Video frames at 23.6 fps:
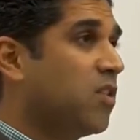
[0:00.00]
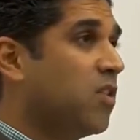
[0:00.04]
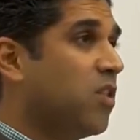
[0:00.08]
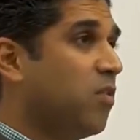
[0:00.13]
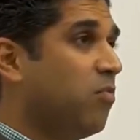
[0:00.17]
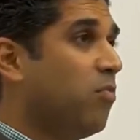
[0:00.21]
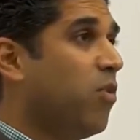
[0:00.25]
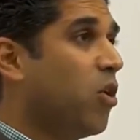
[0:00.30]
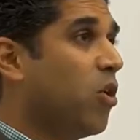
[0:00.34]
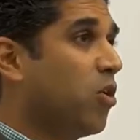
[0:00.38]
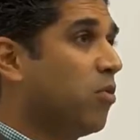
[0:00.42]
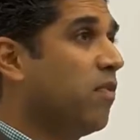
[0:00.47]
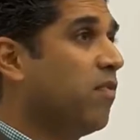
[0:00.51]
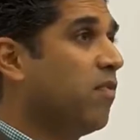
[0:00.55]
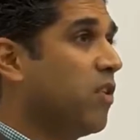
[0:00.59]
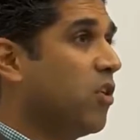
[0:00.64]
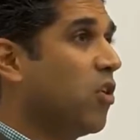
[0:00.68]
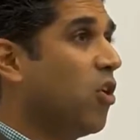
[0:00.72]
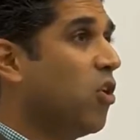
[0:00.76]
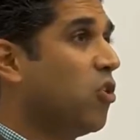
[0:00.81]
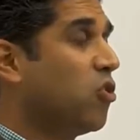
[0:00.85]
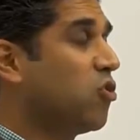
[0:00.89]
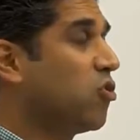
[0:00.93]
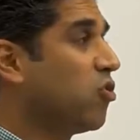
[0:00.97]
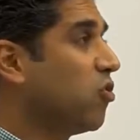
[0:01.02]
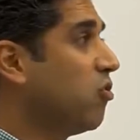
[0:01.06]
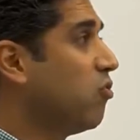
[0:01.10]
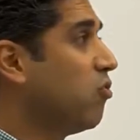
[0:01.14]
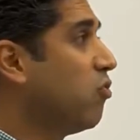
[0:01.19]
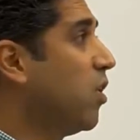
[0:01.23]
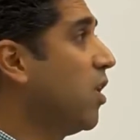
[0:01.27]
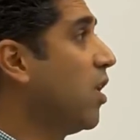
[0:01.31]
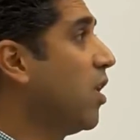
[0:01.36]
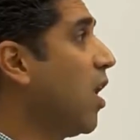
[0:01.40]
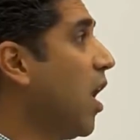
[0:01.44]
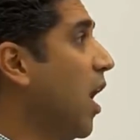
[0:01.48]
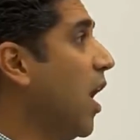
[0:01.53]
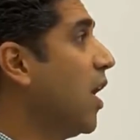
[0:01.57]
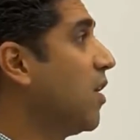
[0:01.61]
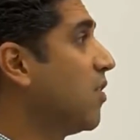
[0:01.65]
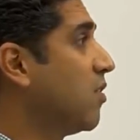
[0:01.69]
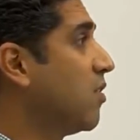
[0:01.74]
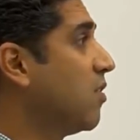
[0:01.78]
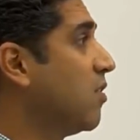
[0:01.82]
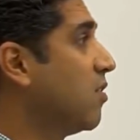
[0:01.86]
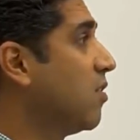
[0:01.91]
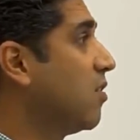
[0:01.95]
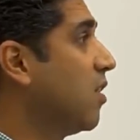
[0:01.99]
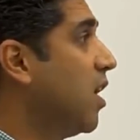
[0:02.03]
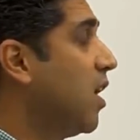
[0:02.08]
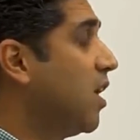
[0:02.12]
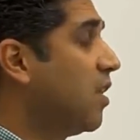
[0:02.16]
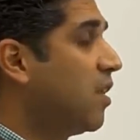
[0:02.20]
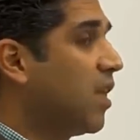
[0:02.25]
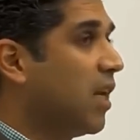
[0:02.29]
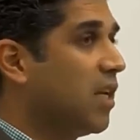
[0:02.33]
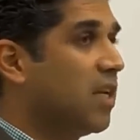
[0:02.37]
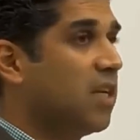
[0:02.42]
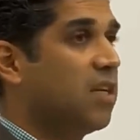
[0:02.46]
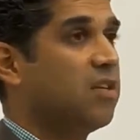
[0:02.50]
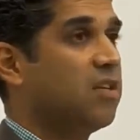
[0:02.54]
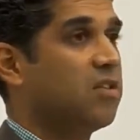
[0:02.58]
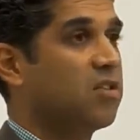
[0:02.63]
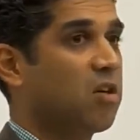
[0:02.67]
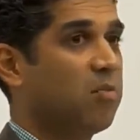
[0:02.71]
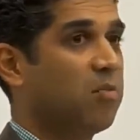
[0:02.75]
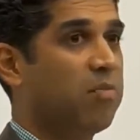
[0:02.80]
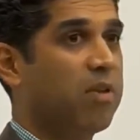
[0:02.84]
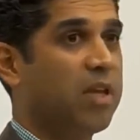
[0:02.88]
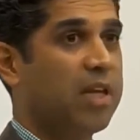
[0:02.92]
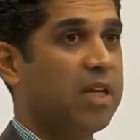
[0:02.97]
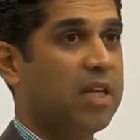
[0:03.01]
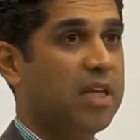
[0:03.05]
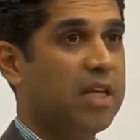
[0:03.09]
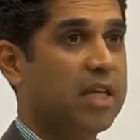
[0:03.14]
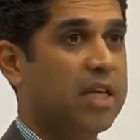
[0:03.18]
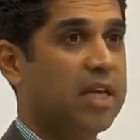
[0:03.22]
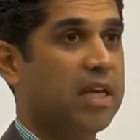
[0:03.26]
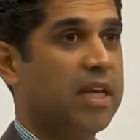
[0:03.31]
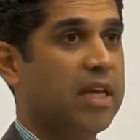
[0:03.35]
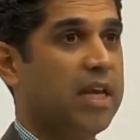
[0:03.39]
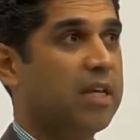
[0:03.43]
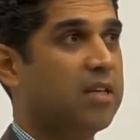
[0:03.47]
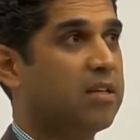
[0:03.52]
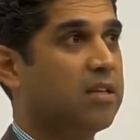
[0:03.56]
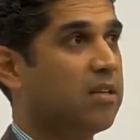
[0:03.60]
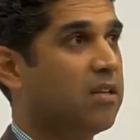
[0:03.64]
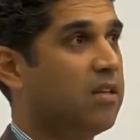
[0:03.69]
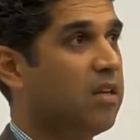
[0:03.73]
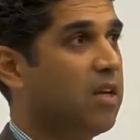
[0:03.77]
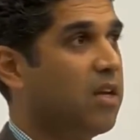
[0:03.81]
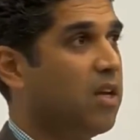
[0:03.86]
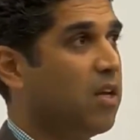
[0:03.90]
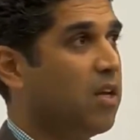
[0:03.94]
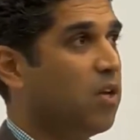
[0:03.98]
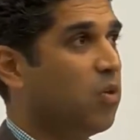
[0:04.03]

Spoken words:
at the bottom of the ocean realizes that it is completely connected